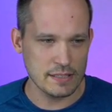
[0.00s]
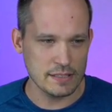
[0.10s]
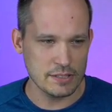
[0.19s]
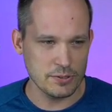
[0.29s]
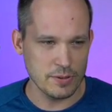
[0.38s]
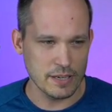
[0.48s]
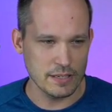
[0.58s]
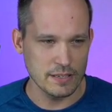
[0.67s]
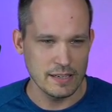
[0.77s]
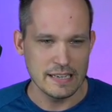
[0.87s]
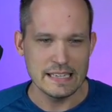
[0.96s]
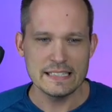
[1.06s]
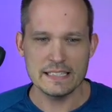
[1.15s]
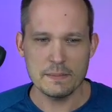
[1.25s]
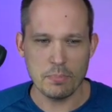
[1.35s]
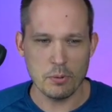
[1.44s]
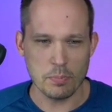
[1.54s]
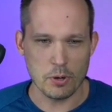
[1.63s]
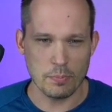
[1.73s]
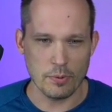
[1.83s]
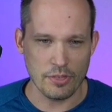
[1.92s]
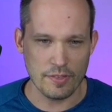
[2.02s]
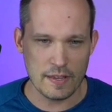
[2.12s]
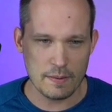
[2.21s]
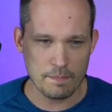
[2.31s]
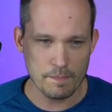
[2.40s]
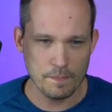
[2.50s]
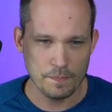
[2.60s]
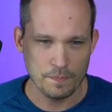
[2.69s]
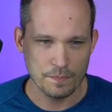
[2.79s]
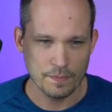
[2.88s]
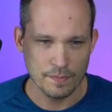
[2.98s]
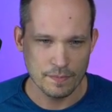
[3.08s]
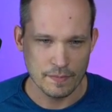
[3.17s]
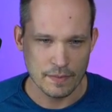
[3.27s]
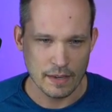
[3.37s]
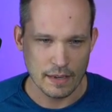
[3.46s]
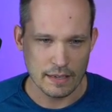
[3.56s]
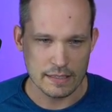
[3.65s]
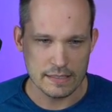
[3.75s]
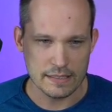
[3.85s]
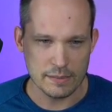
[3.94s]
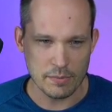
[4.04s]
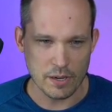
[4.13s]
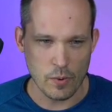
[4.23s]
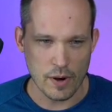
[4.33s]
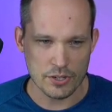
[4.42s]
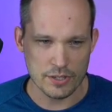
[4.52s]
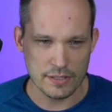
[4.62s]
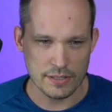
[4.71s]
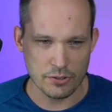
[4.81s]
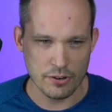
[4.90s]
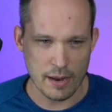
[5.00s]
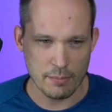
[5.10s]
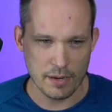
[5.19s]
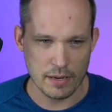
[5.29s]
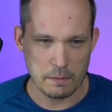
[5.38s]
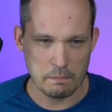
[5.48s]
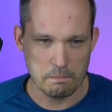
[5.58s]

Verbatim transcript: Let's do a simple purple theme. See some of the questions it's grabbing.